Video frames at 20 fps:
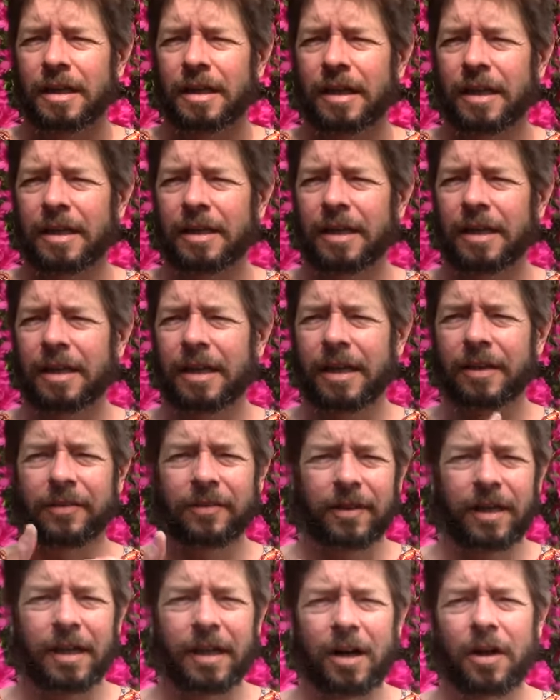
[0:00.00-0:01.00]
and then they
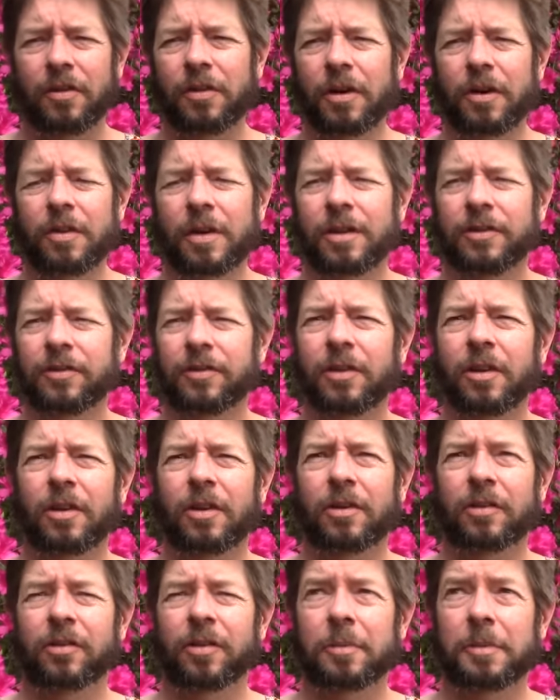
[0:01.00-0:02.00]
say, although it's still
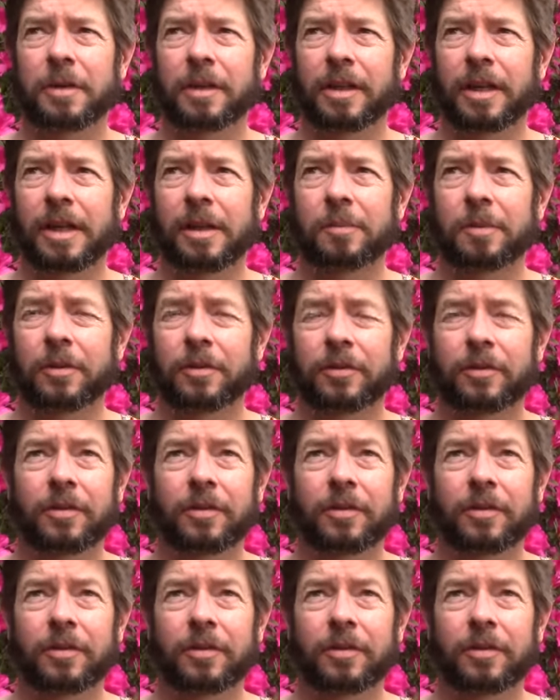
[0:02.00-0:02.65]
on some of the labels.